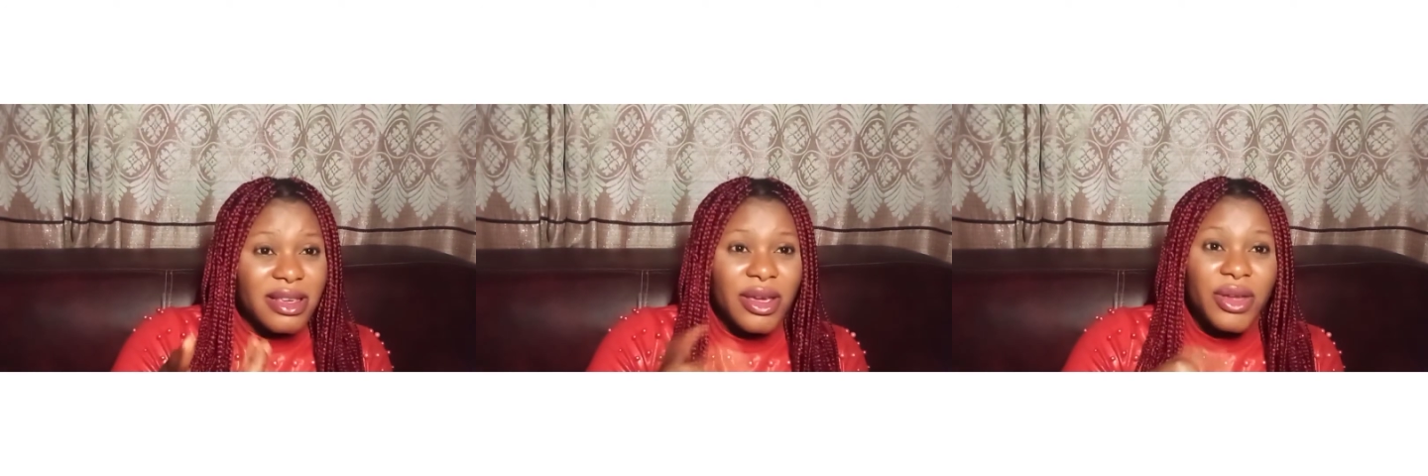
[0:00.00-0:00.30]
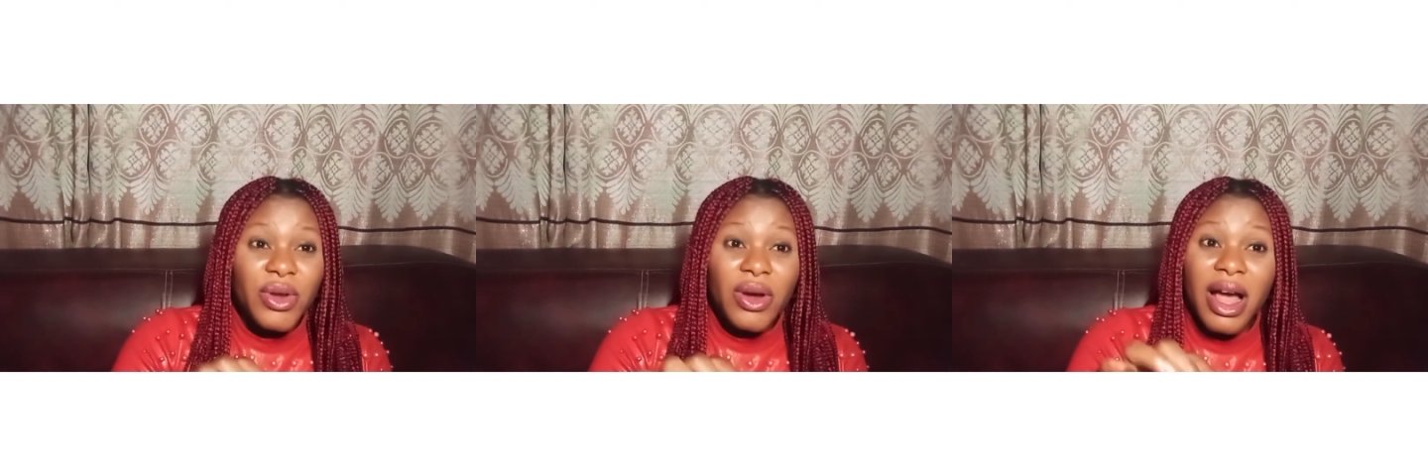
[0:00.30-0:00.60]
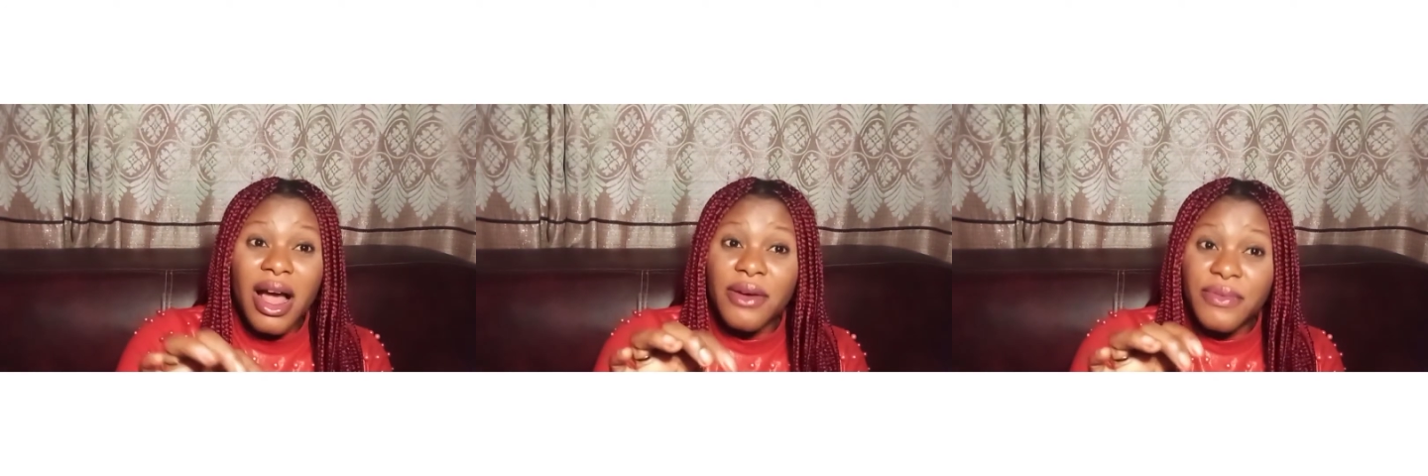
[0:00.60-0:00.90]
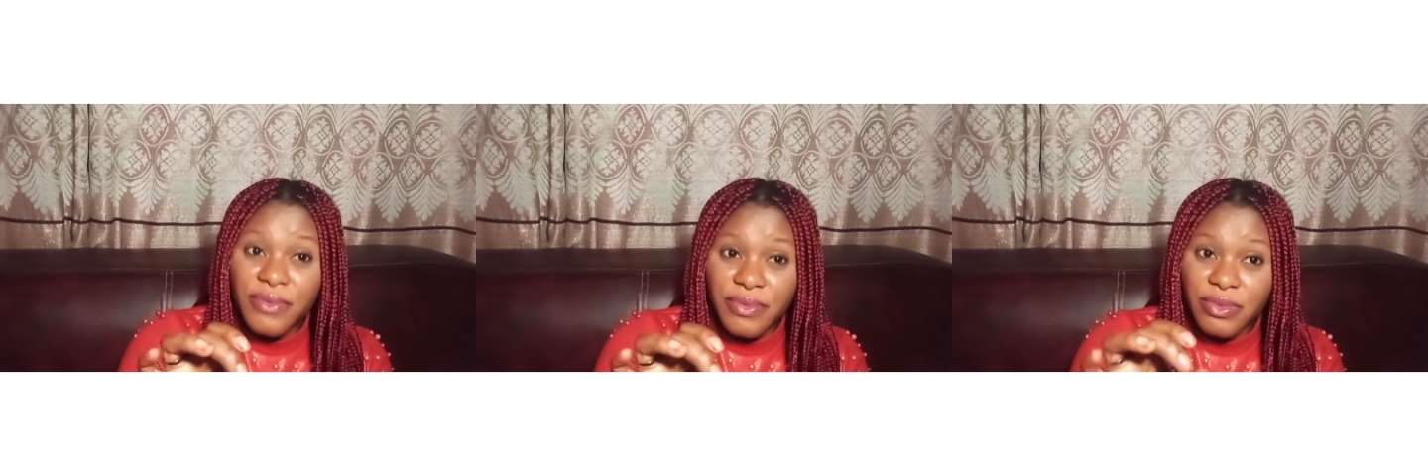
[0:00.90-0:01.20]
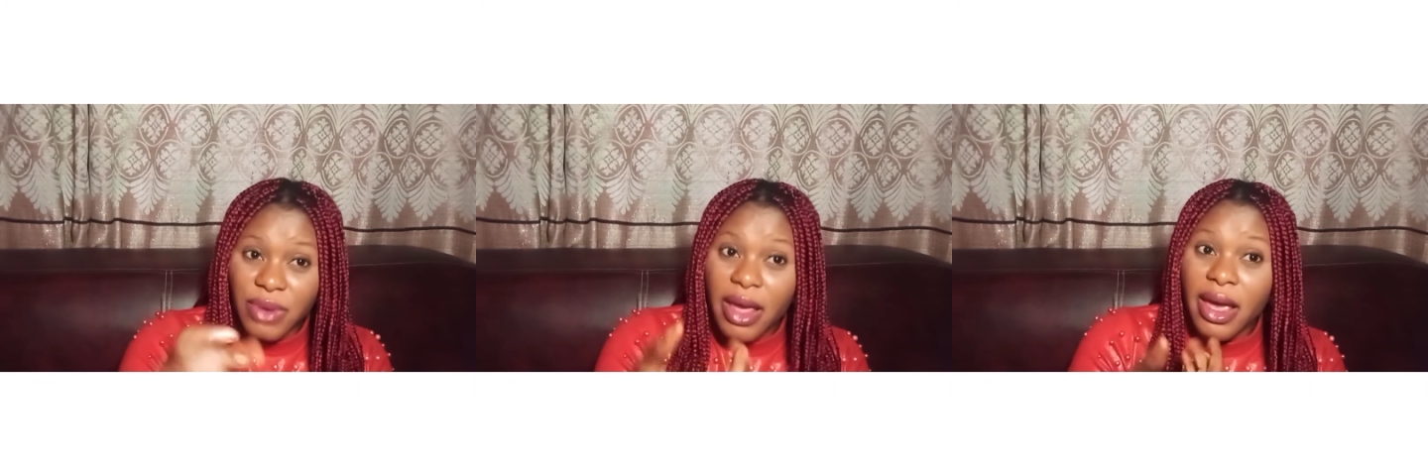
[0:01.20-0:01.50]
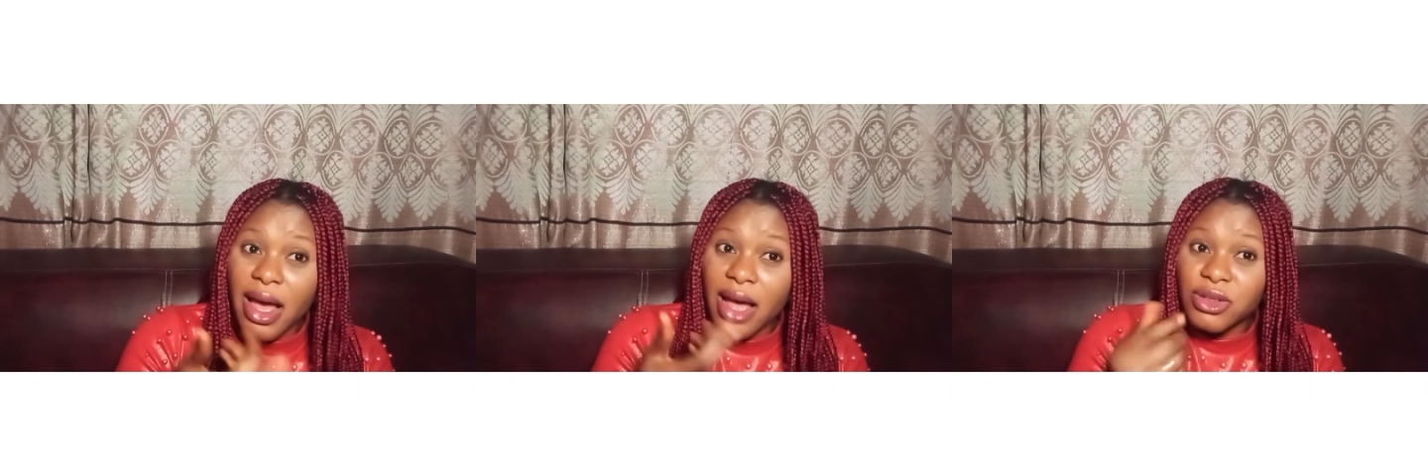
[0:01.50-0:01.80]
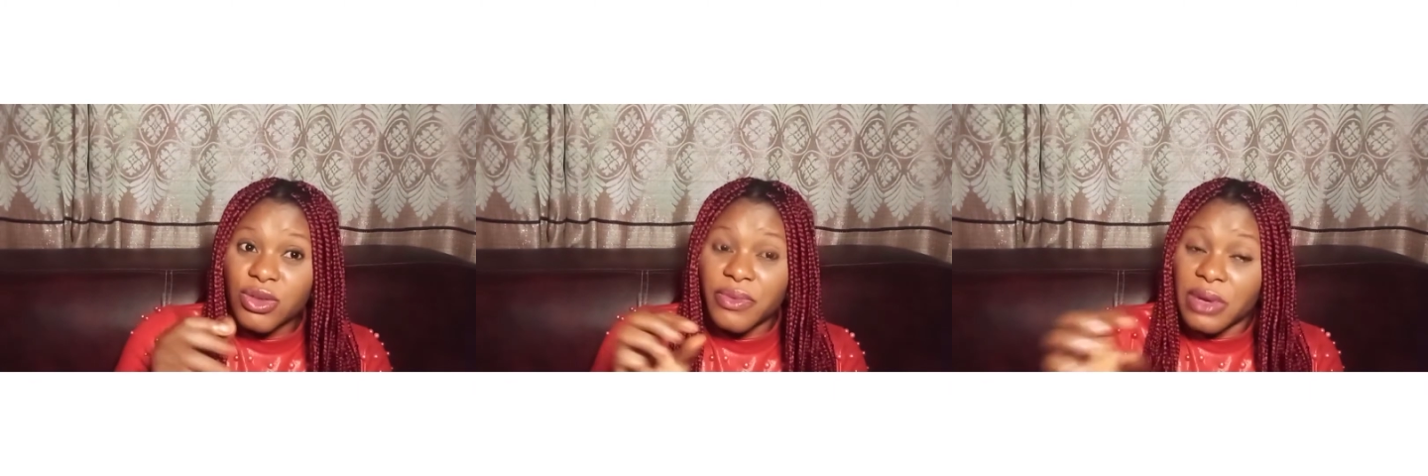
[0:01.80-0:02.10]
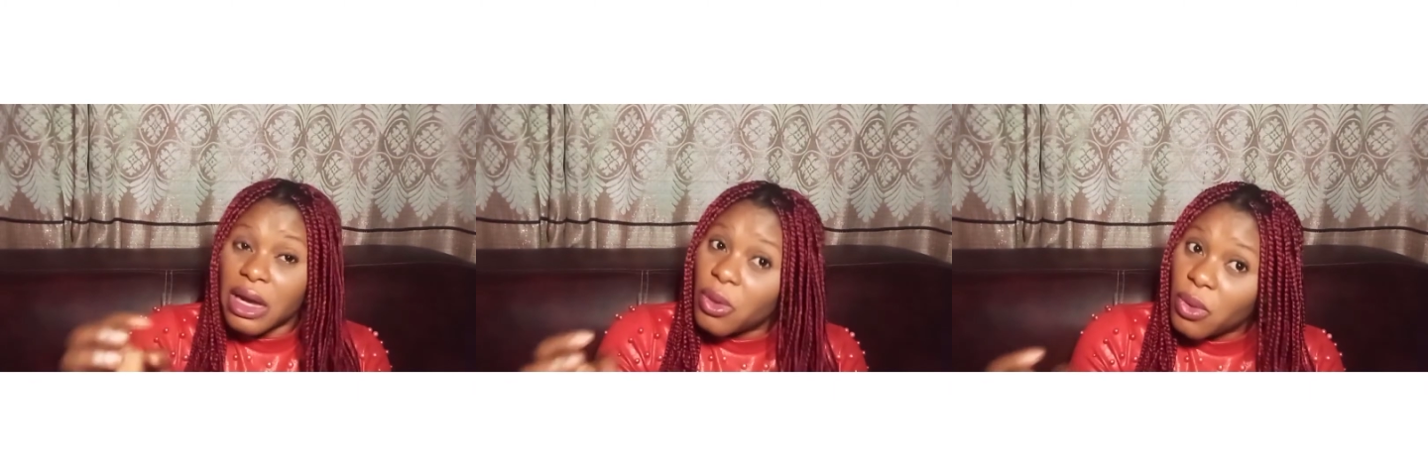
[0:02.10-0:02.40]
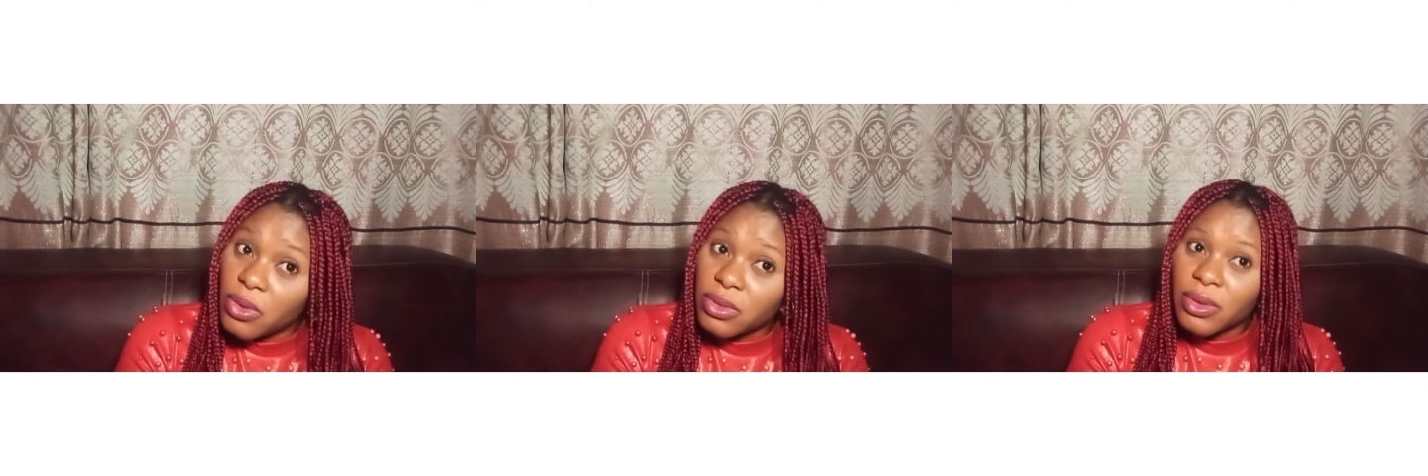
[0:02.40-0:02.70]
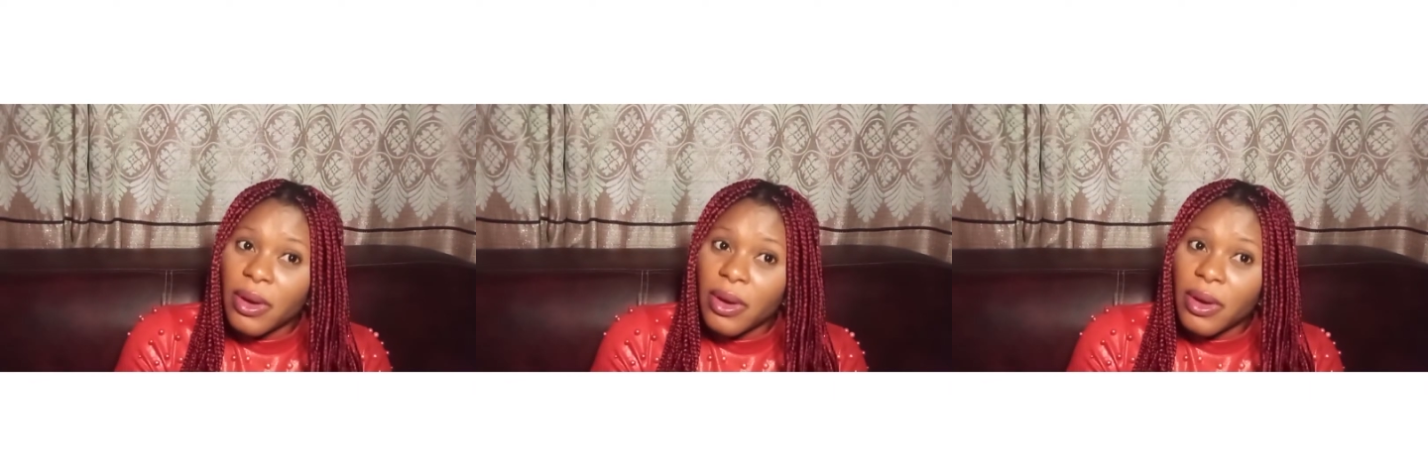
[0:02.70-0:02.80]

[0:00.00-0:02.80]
you don't have a house of your own,